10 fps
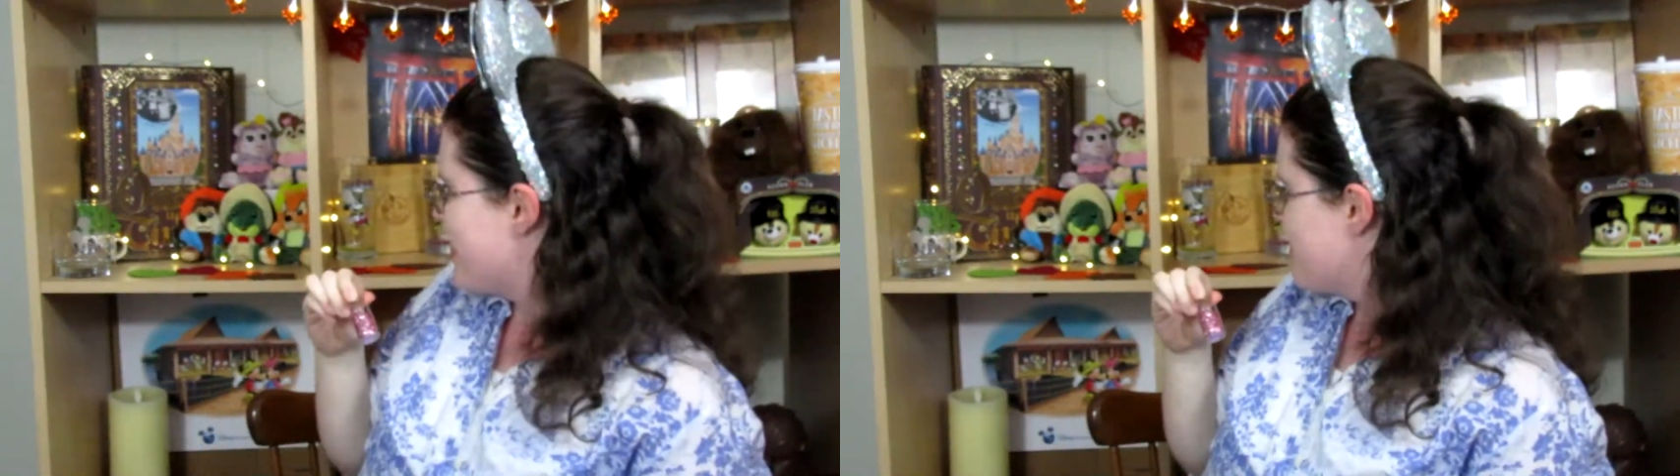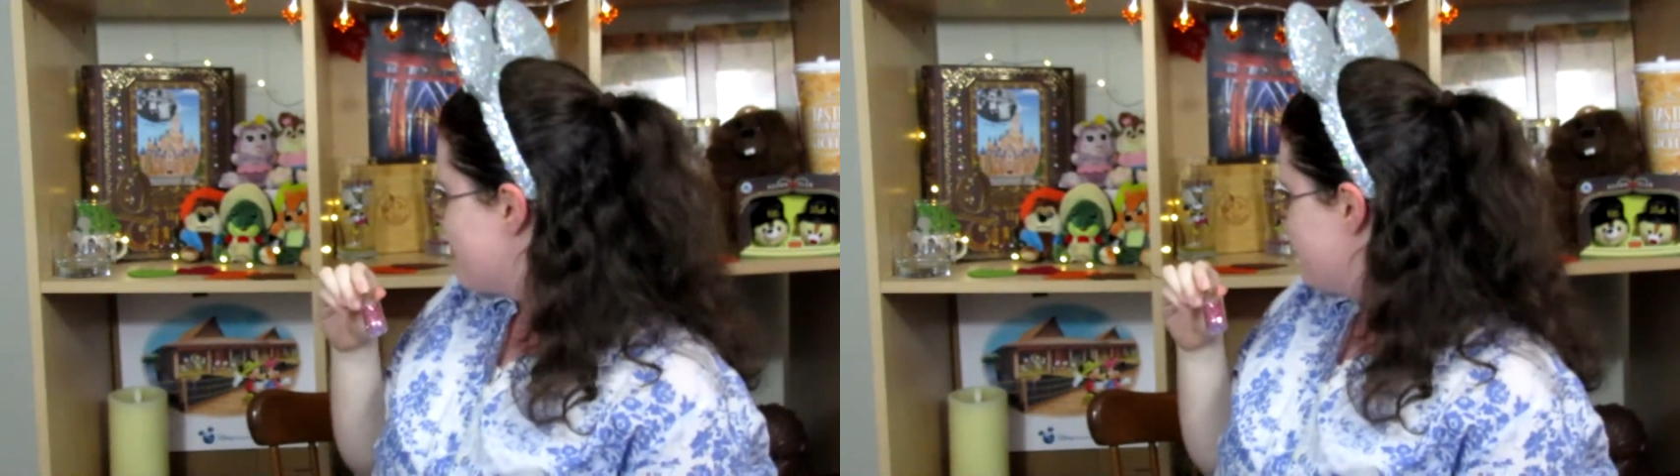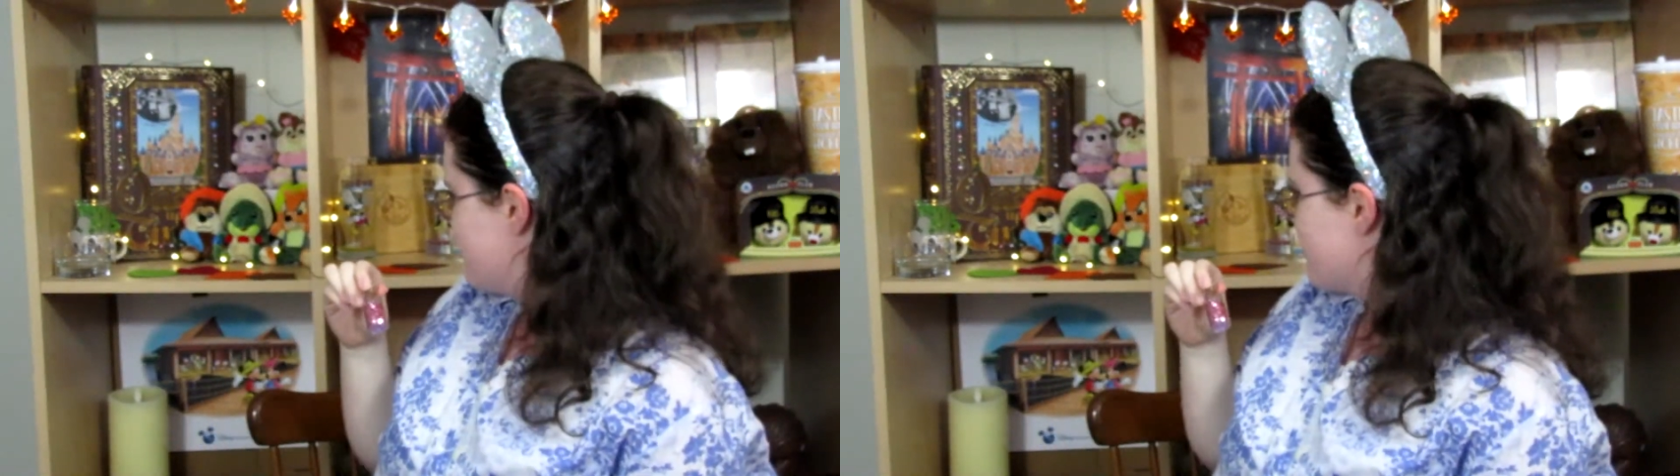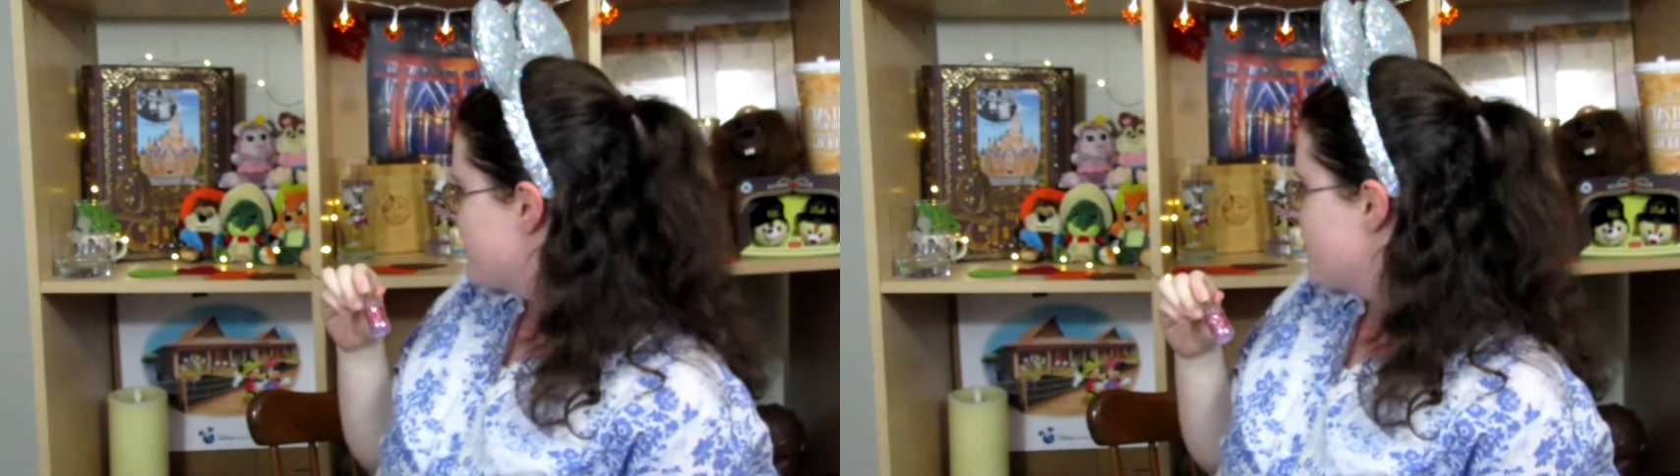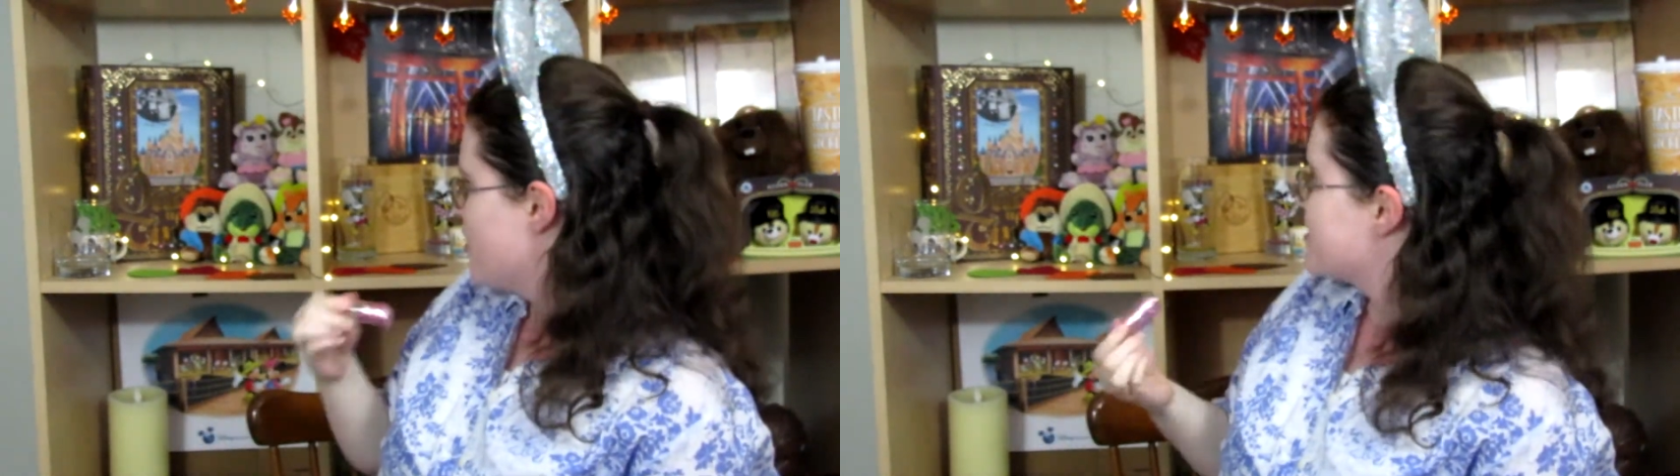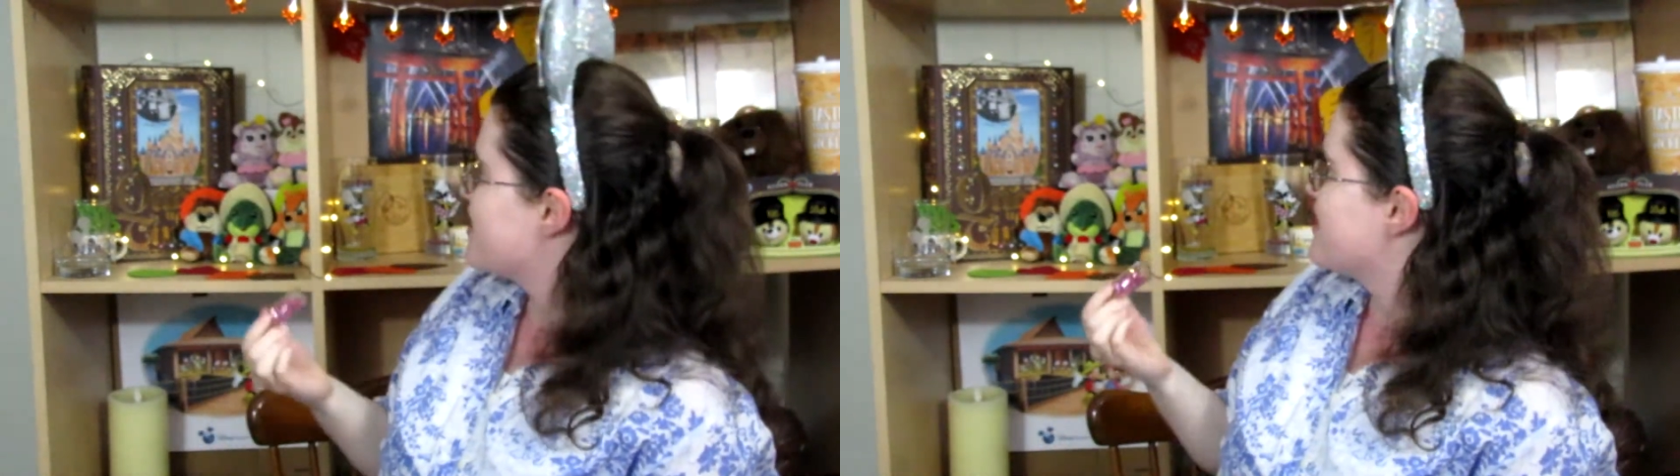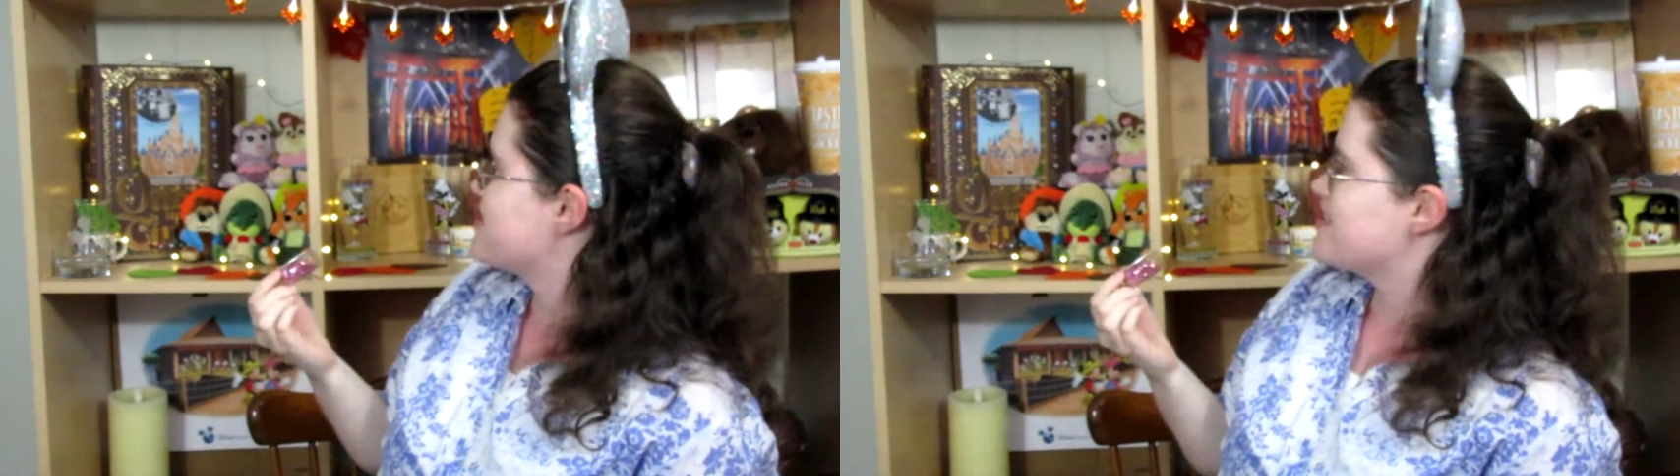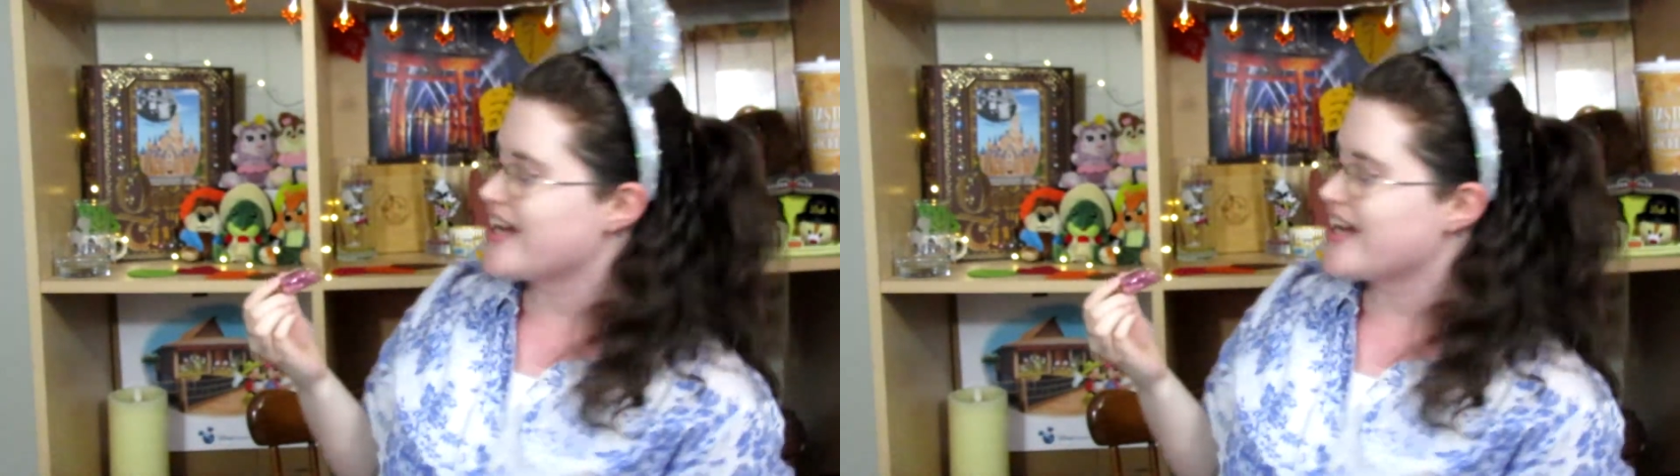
I don't even know where to put this.